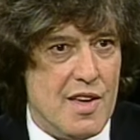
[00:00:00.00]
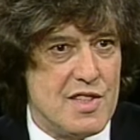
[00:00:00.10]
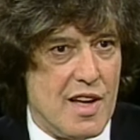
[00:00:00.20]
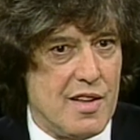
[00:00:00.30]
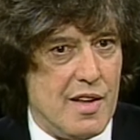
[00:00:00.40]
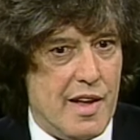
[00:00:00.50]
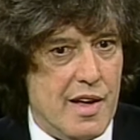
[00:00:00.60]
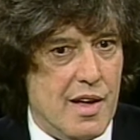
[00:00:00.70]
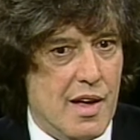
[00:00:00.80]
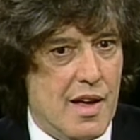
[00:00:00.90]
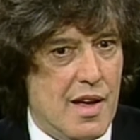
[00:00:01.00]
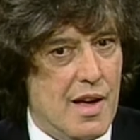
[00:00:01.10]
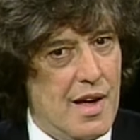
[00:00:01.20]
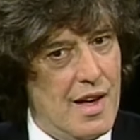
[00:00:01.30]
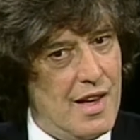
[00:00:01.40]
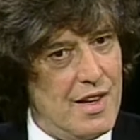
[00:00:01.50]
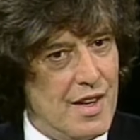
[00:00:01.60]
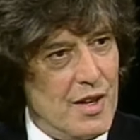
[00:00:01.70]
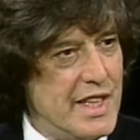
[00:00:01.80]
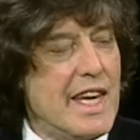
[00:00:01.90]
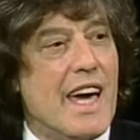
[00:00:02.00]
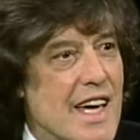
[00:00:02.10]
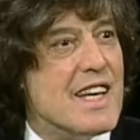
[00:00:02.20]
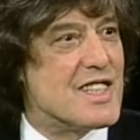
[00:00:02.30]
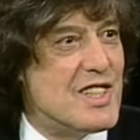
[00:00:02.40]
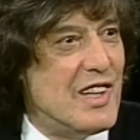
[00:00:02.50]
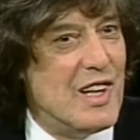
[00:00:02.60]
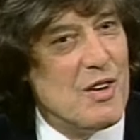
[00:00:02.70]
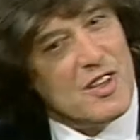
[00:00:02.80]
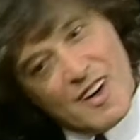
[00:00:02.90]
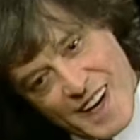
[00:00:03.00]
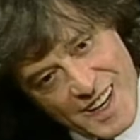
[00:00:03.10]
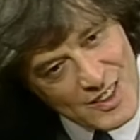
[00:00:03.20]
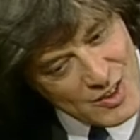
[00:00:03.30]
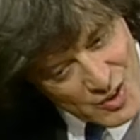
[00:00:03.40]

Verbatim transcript: suddenly, yes, you know, God, I can